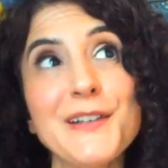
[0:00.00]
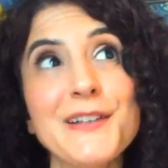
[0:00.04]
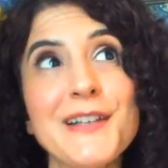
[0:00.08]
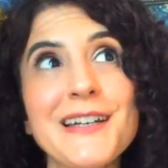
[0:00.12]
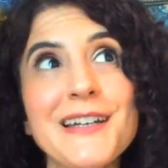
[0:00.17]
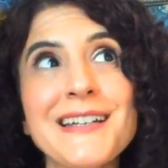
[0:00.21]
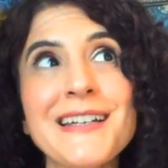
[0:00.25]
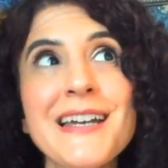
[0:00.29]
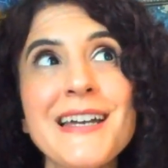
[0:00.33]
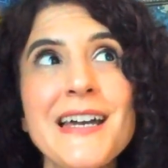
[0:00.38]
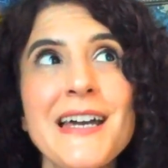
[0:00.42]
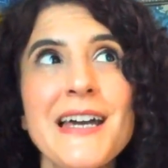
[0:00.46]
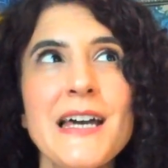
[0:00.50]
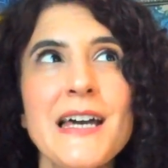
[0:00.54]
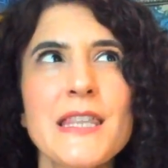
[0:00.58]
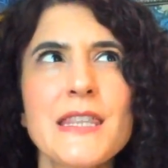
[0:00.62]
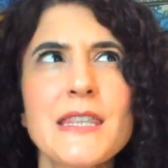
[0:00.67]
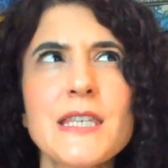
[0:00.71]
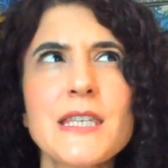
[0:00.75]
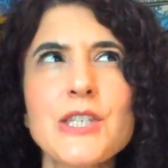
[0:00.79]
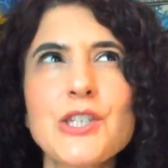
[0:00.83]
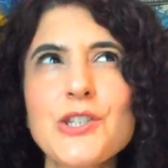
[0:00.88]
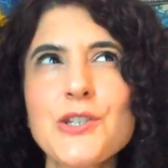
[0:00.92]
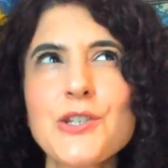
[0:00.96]
Like,
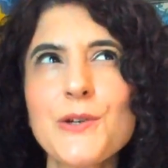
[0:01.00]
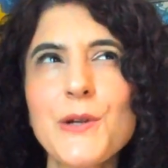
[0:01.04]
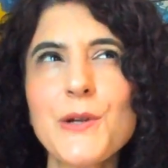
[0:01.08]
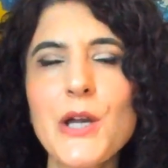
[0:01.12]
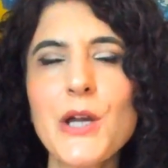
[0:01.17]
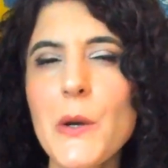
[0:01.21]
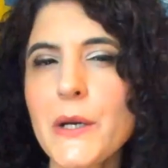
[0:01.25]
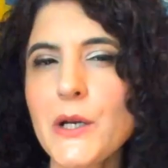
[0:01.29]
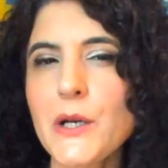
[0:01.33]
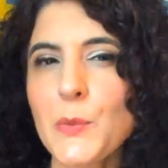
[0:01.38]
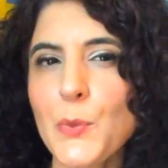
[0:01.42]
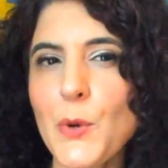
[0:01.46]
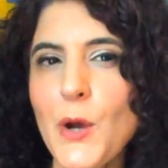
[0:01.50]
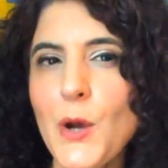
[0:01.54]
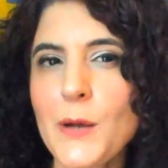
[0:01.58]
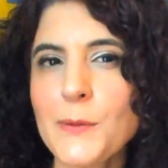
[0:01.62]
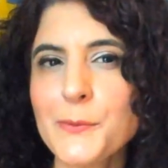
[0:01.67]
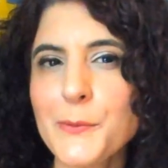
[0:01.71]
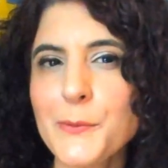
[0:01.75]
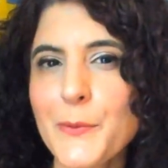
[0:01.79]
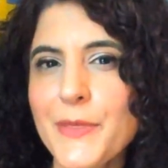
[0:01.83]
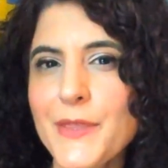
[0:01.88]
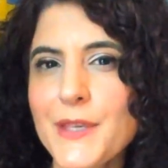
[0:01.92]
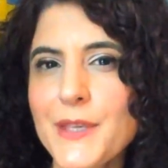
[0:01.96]
the studio had a
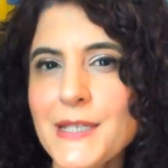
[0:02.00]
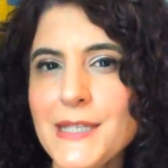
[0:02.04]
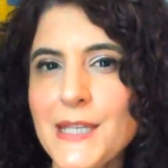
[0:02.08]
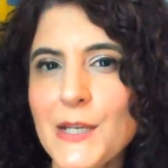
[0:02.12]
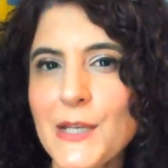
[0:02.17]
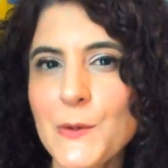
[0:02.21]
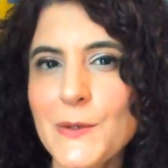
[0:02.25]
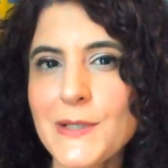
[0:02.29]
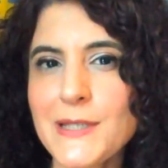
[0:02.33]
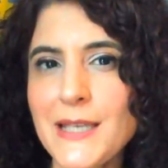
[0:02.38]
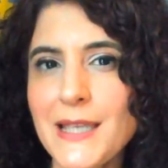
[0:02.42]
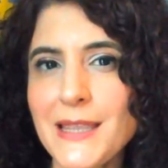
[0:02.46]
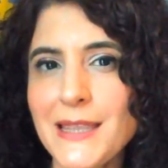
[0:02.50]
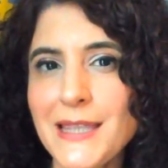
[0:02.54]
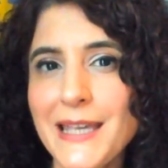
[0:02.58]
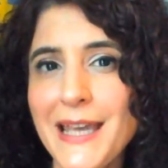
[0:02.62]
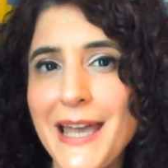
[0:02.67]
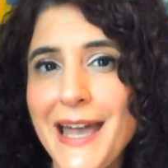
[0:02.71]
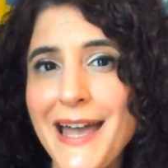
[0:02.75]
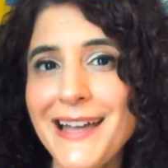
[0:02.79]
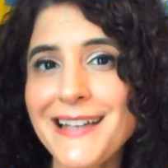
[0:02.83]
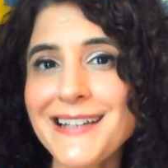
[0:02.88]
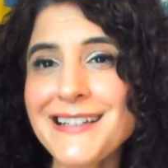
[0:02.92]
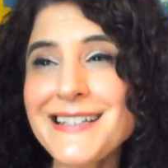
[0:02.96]
problem with the sequence at the
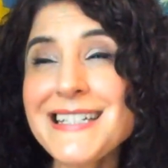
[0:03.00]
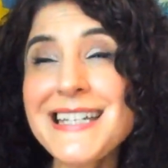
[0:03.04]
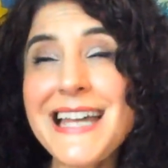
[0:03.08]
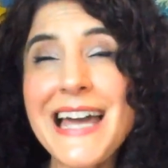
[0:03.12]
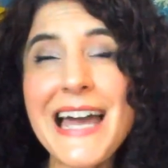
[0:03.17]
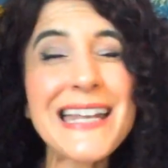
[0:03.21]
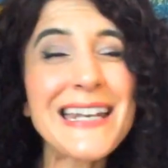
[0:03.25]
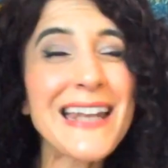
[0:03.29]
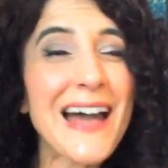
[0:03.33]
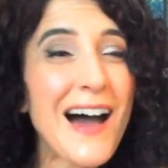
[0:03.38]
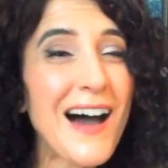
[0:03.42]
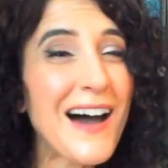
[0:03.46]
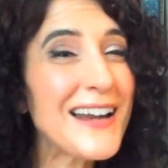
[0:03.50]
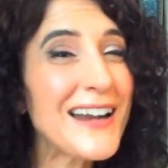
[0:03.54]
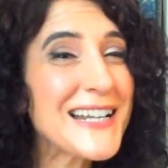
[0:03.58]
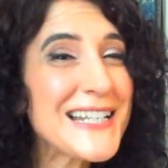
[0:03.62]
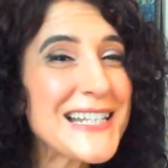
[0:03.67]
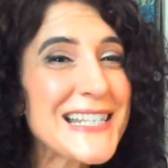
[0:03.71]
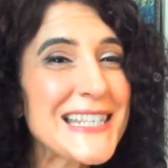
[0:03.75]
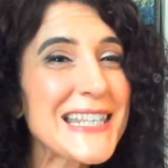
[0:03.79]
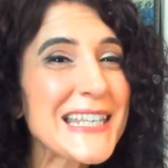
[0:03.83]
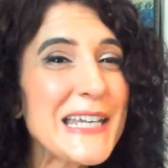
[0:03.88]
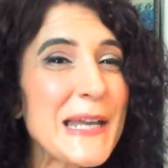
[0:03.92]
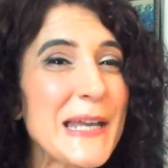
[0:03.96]
end, and
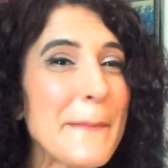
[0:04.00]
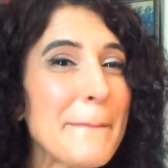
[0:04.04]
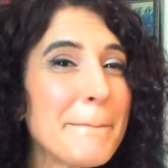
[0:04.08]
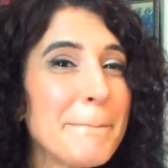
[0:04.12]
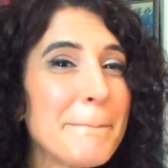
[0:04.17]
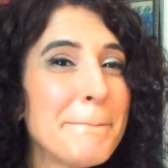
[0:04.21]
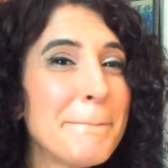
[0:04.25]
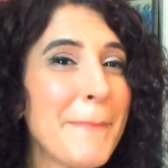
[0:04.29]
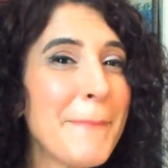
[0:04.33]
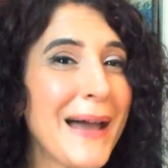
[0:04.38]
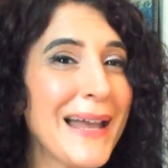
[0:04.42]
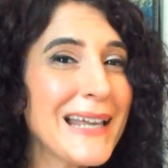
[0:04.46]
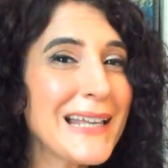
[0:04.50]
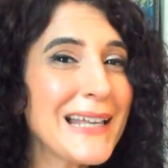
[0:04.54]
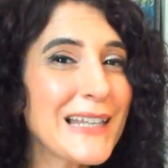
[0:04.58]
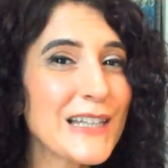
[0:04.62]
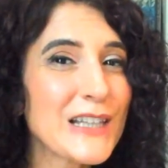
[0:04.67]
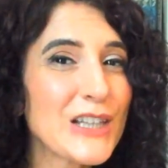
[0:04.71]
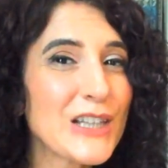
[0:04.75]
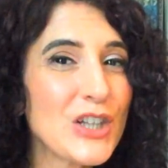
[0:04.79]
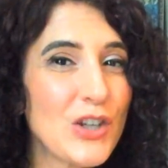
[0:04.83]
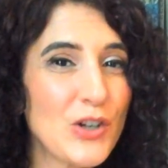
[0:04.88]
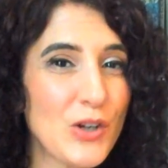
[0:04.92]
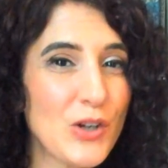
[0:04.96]
honestly, it might
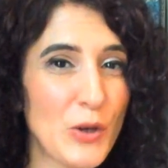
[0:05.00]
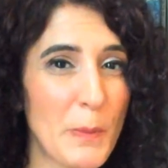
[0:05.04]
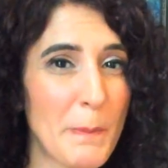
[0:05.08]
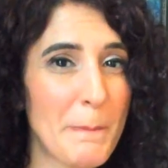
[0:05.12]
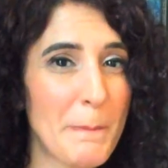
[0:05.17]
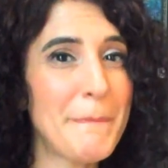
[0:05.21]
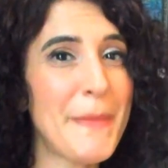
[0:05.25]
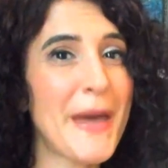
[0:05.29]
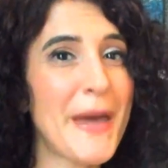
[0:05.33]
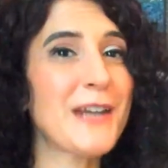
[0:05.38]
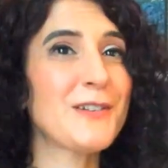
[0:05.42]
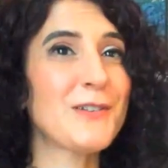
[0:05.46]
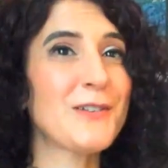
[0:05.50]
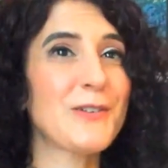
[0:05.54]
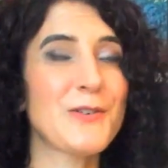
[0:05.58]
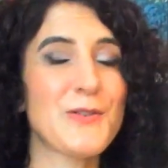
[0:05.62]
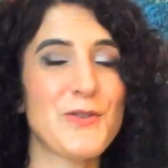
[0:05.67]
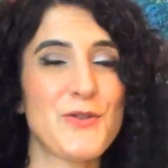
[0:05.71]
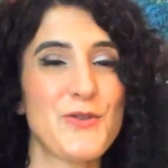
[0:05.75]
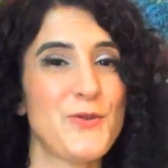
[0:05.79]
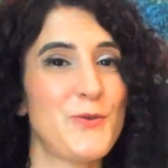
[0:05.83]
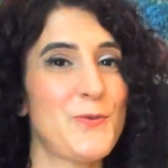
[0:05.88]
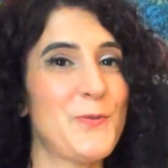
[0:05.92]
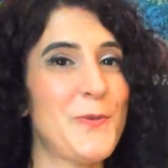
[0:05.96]
look better
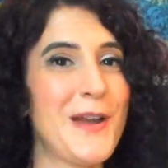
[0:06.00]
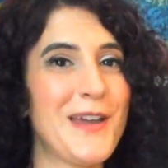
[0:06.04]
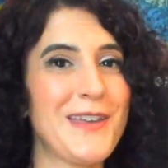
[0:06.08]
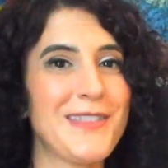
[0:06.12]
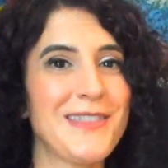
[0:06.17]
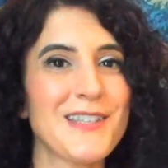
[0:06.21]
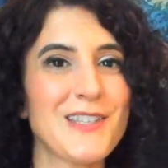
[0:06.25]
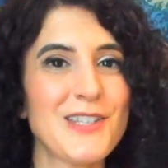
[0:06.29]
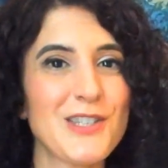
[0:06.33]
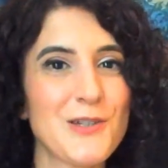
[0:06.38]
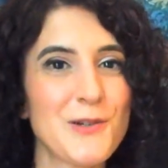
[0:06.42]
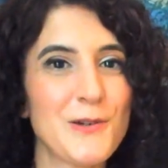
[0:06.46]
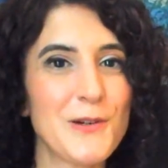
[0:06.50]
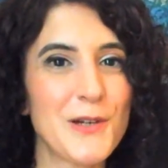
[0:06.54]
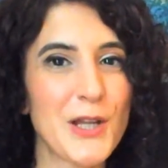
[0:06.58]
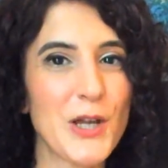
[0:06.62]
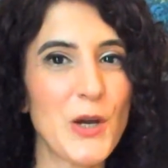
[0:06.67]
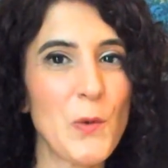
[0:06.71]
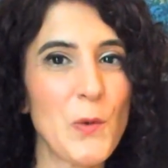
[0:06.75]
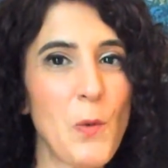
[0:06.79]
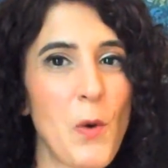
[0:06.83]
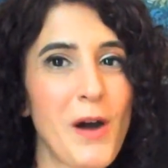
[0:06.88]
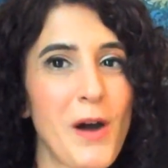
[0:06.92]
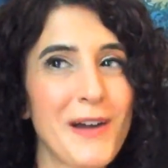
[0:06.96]
the way the
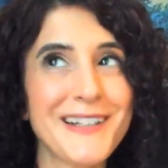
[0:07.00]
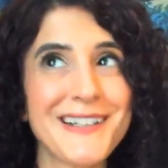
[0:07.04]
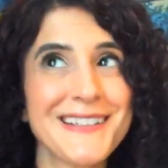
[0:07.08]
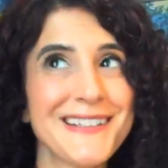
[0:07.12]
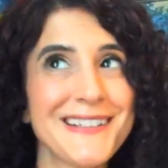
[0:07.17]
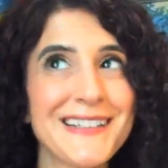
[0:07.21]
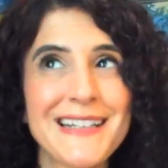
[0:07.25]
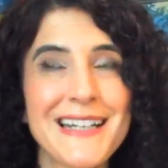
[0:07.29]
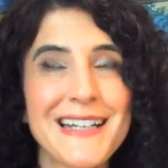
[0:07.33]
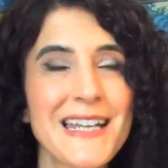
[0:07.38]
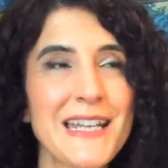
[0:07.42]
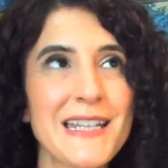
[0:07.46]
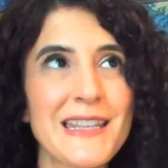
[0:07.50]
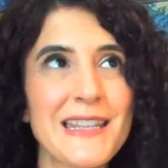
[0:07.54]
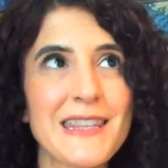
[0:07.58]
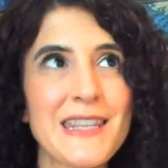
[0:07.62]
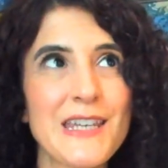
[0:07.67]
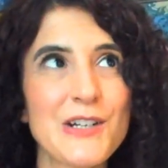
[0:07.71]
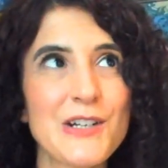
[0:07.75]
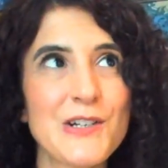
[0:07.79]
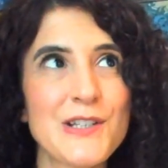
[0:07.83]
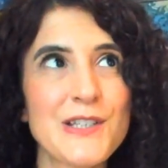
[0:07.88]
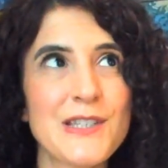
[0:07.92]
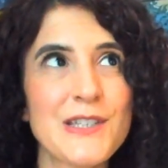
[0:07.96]
studio wanted it.
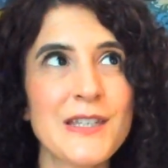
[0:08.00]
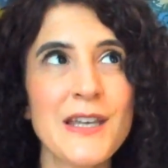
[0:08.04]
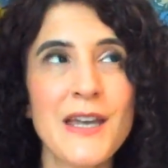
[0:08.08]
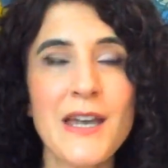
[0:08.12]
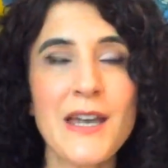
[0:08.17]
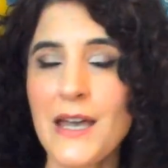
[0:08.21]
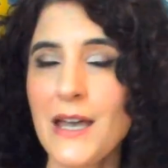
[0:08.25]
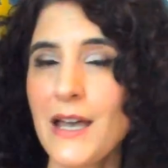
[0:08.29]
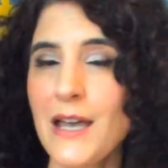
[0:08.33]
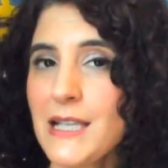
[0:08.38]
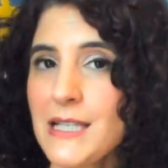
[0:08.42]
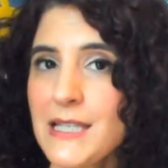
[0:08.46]
There is a